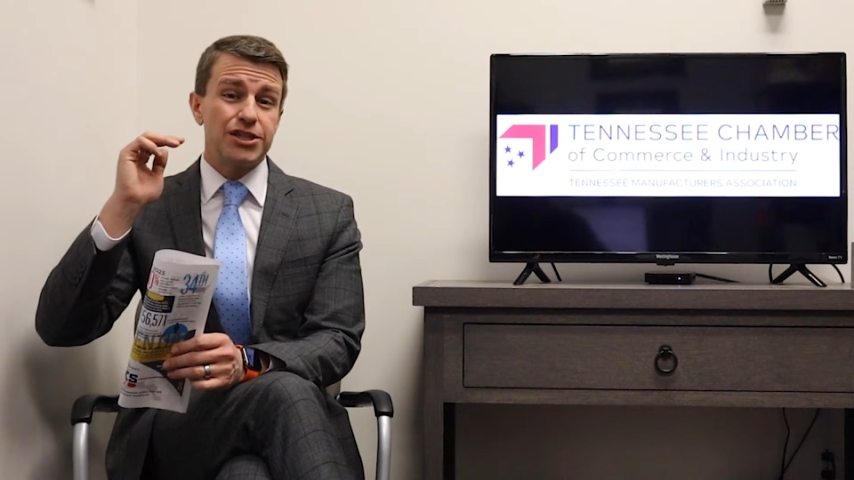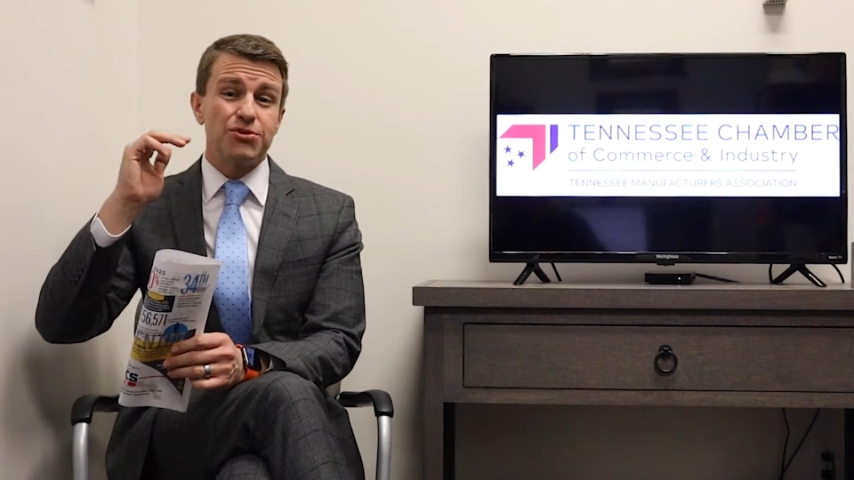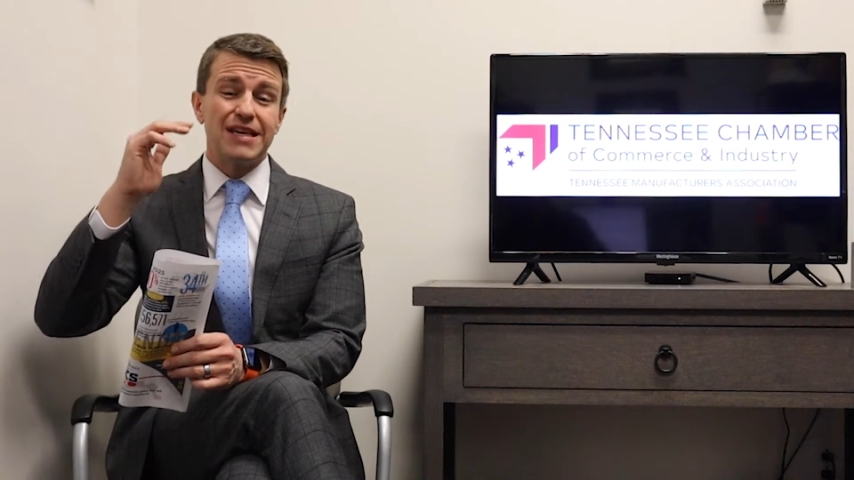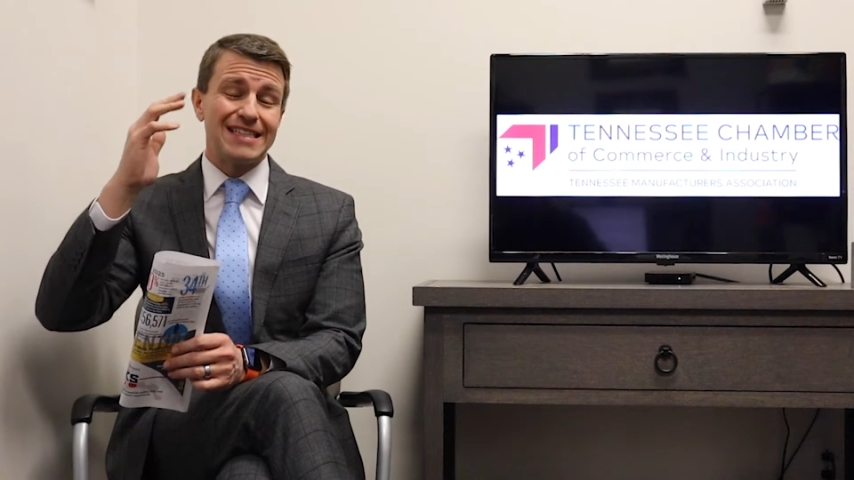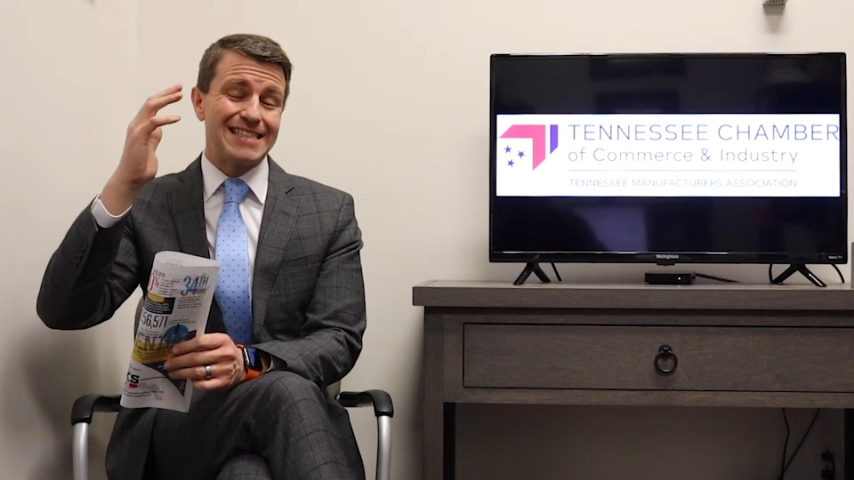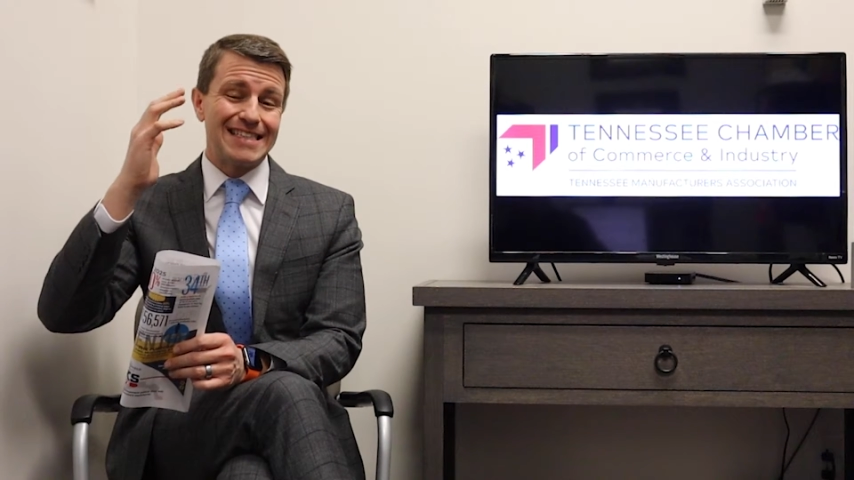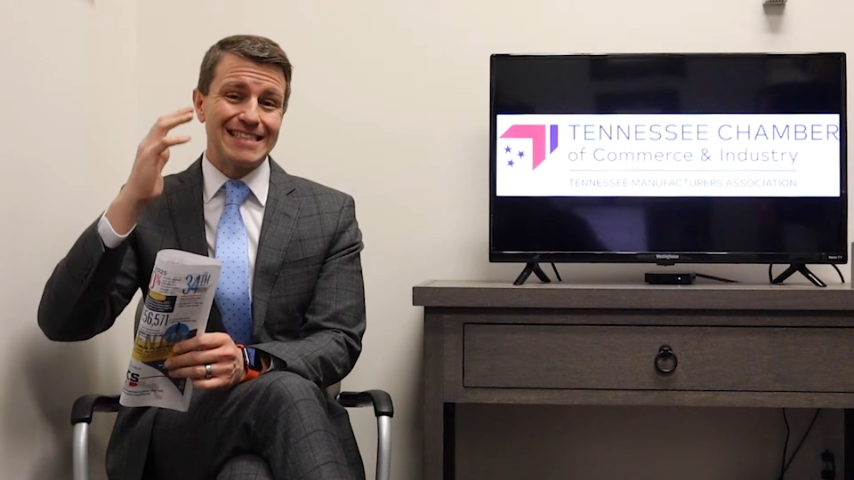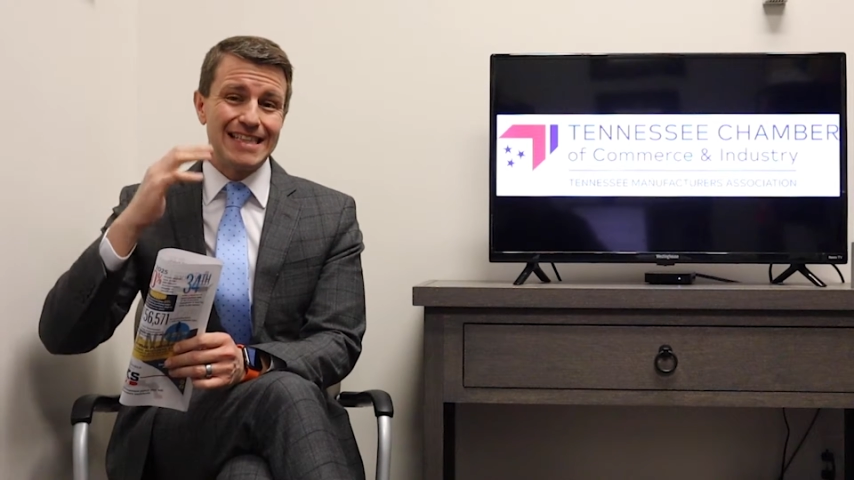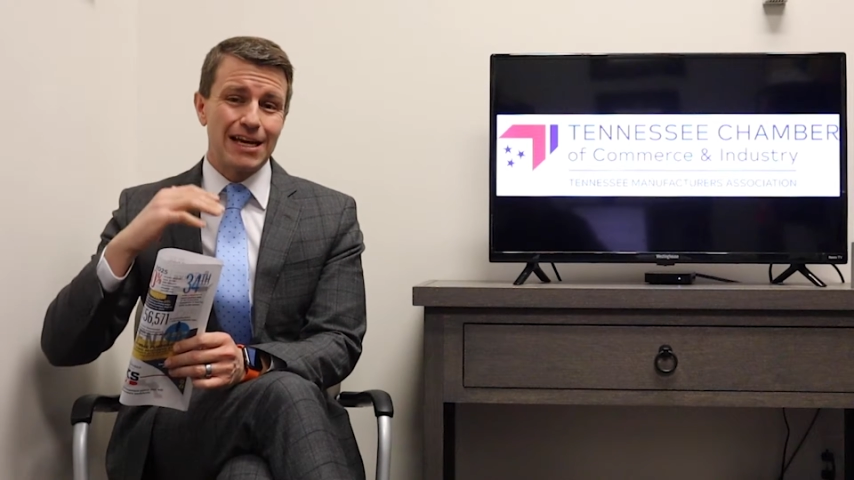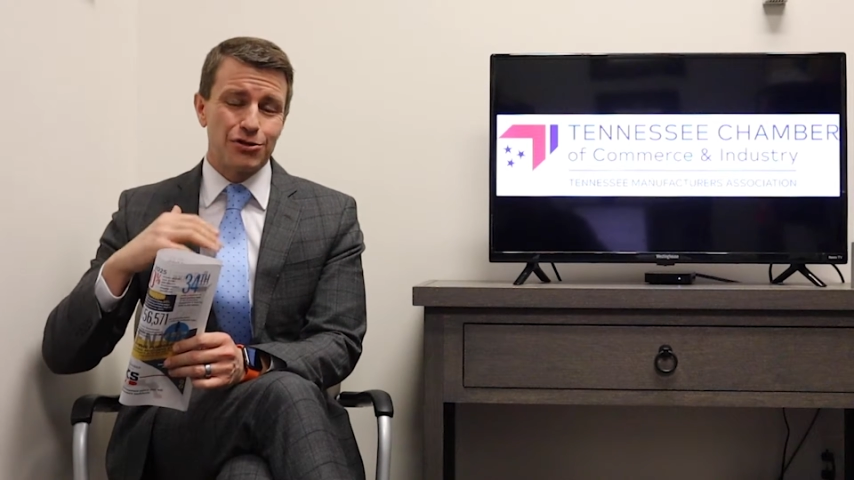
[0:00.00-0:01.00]
to
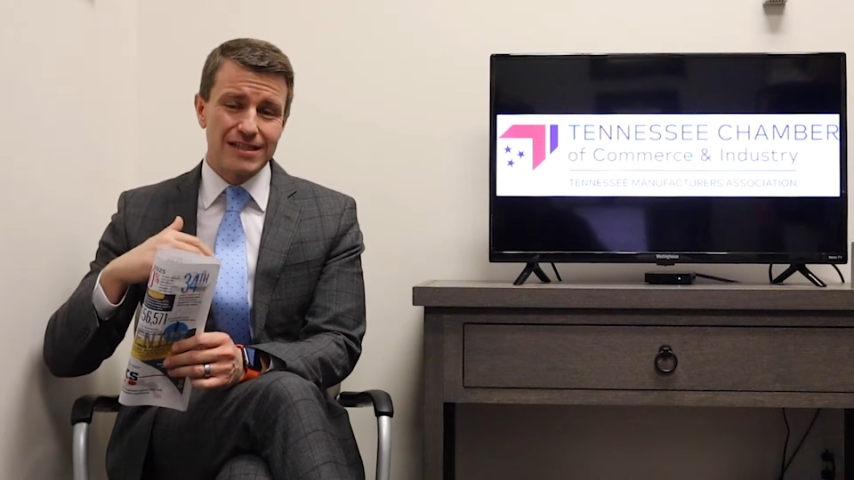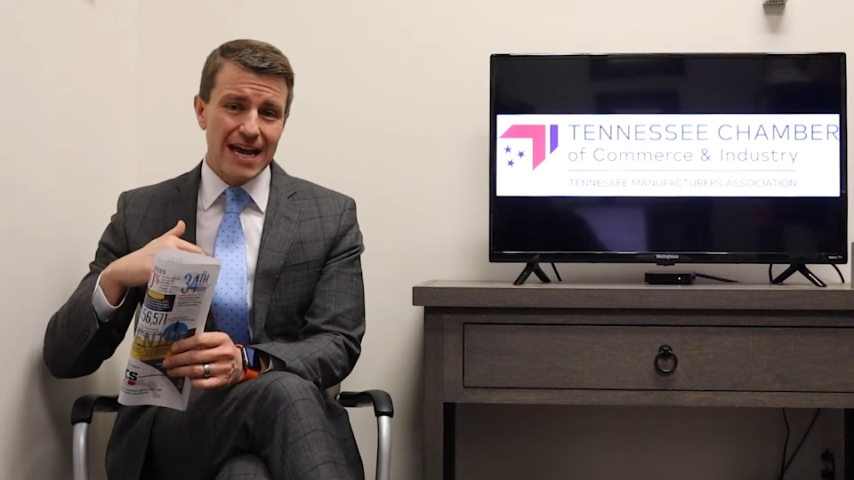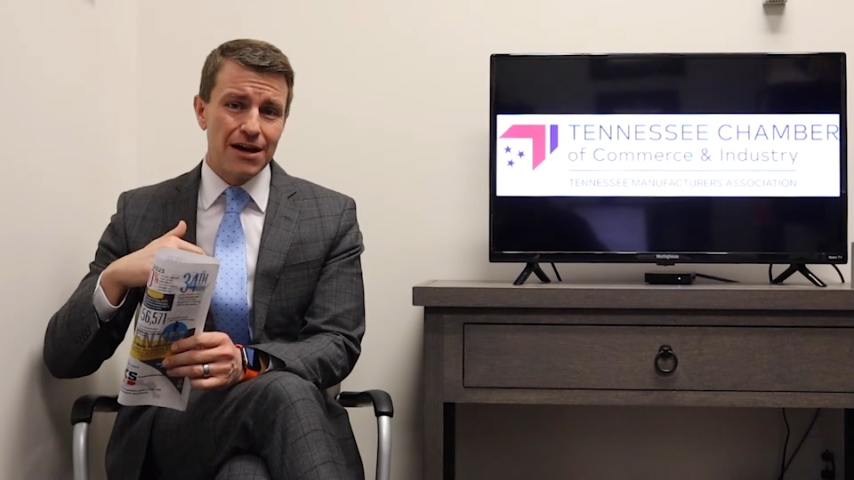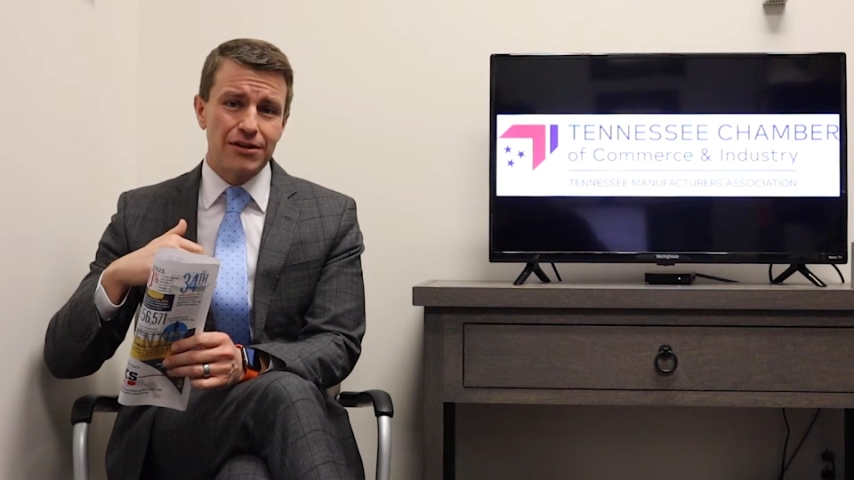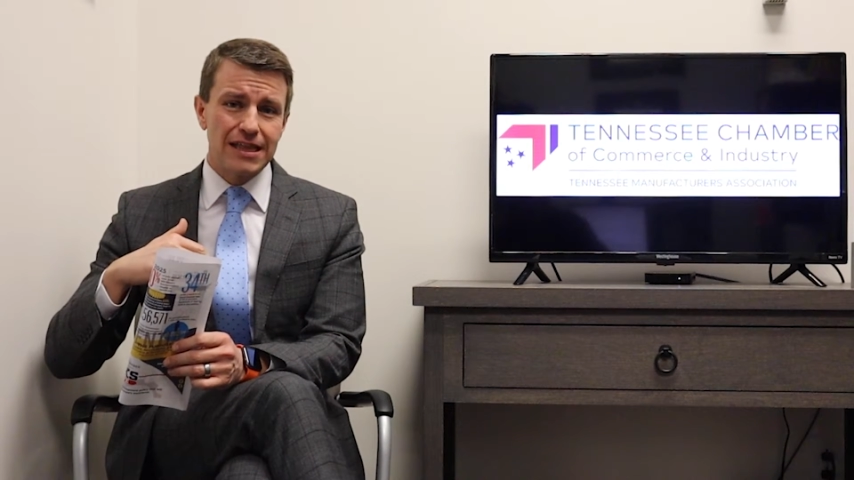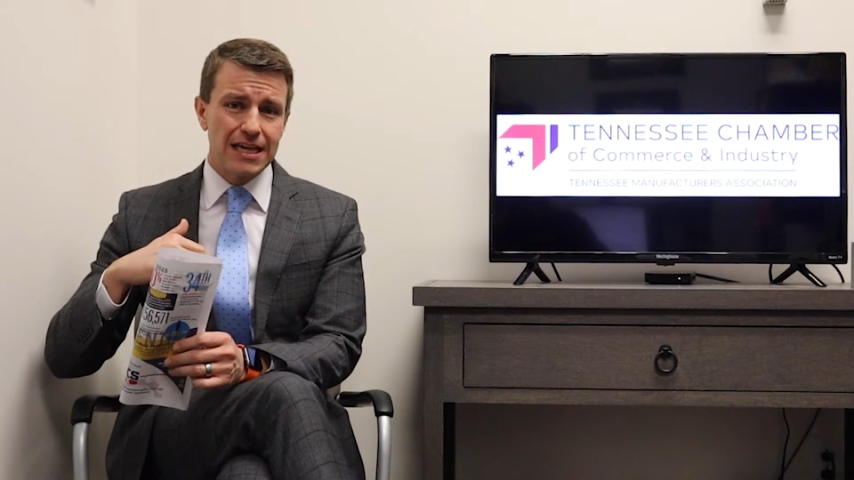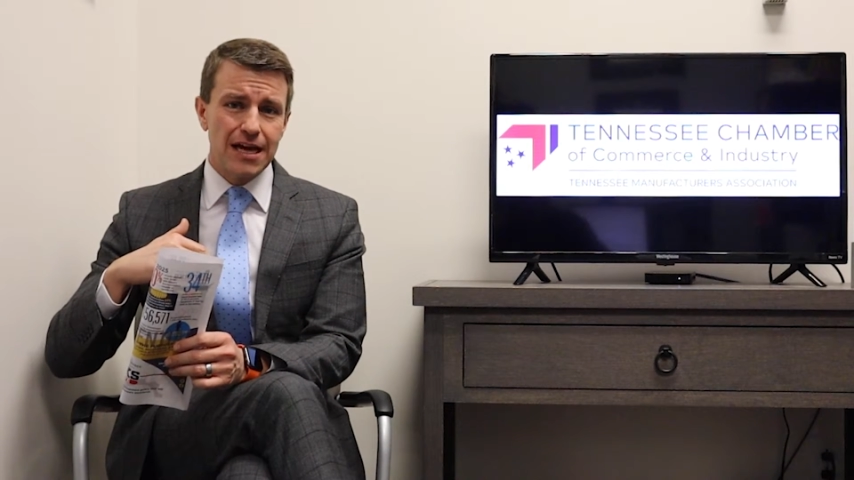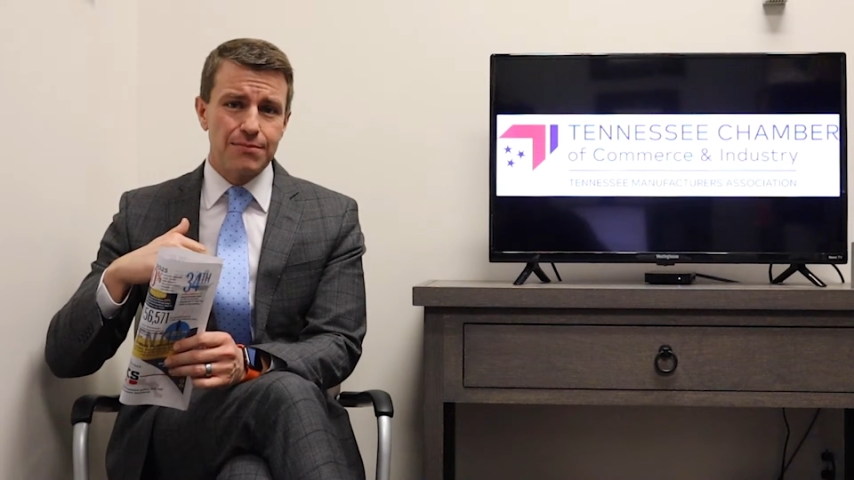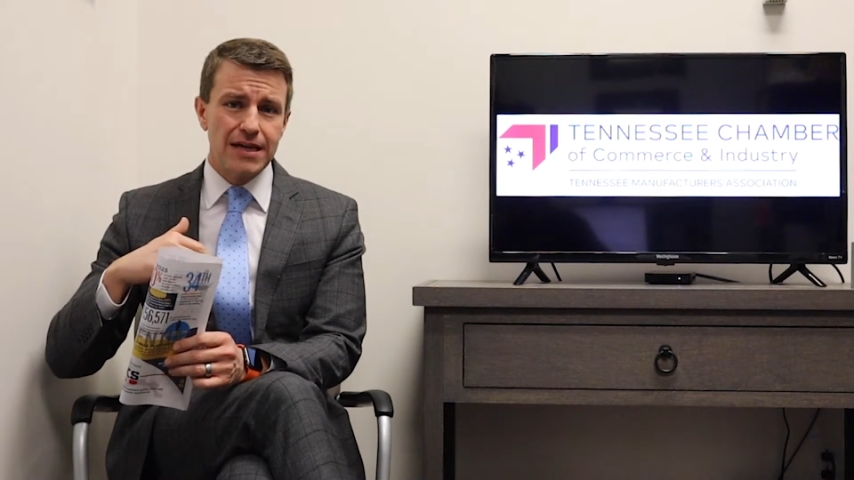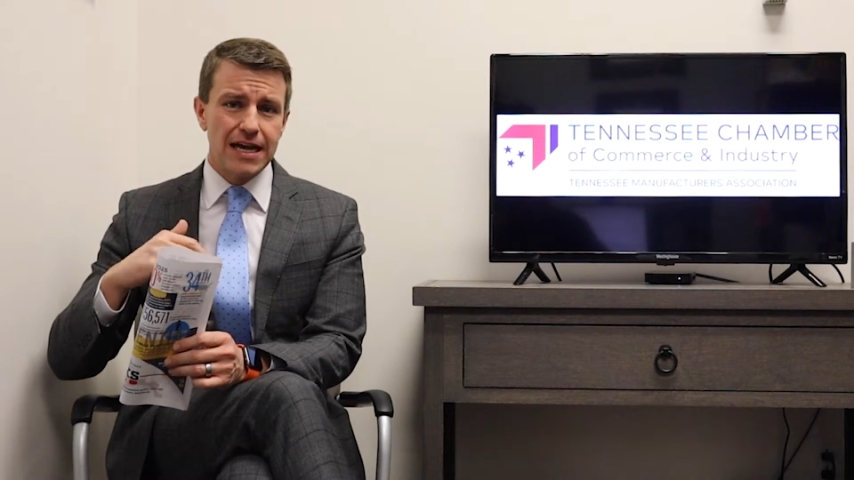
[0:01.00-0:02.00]
that are down in the
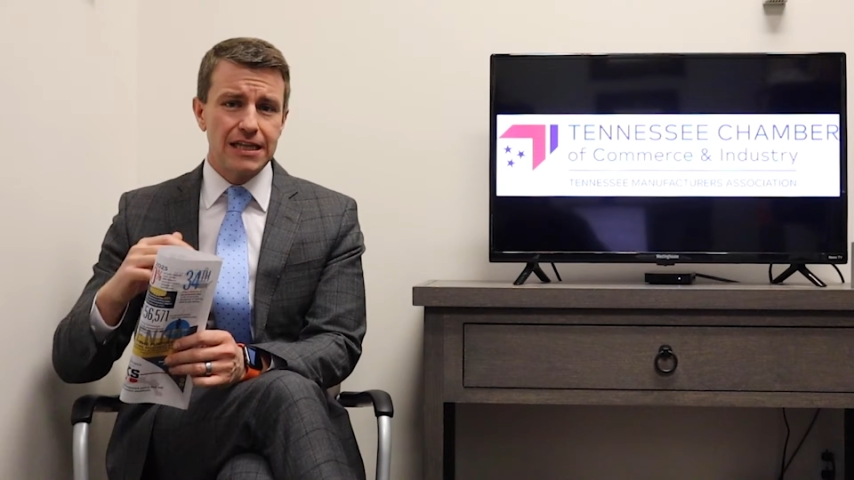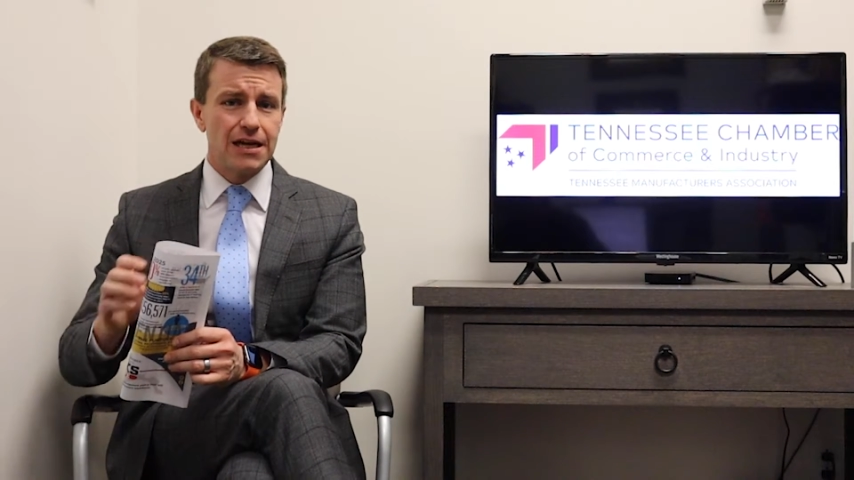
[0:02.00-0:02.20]
update.